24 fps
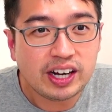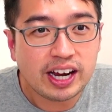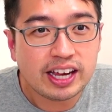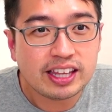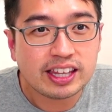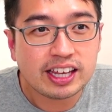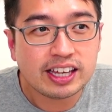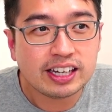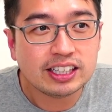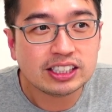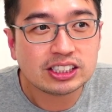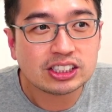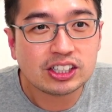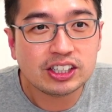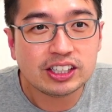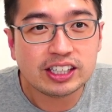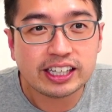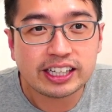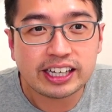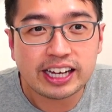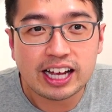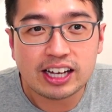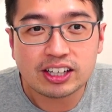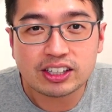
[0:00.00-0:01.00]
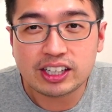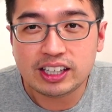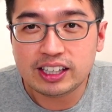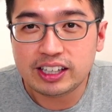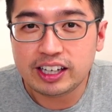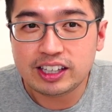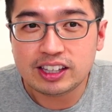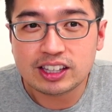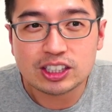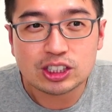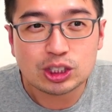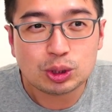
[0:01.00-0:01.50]
and then it's going to
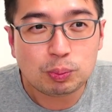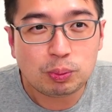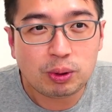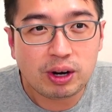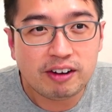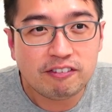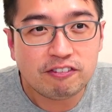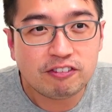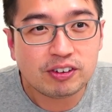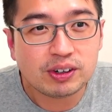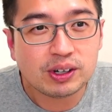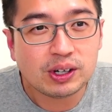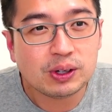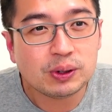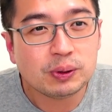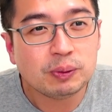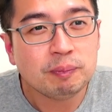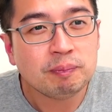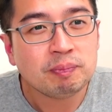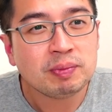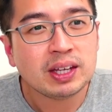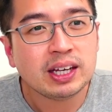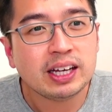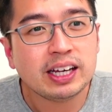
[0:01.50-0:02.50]
calculate the spread for you.